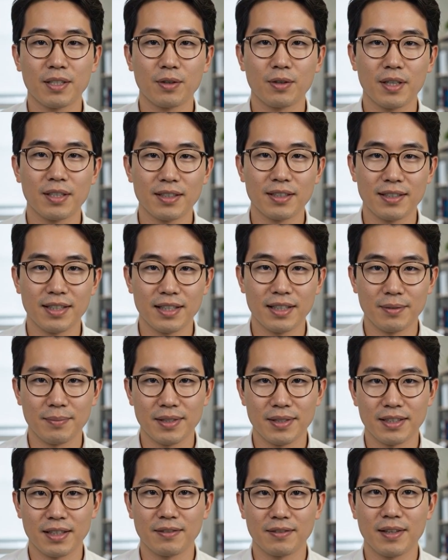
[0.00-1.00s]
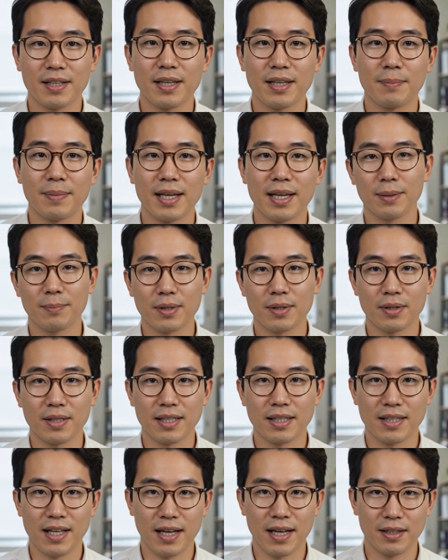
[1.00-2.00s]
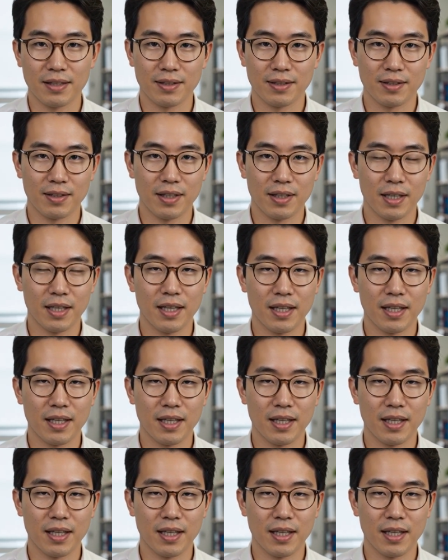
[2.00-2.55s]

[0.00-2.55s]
addresses a specific compatibility challenge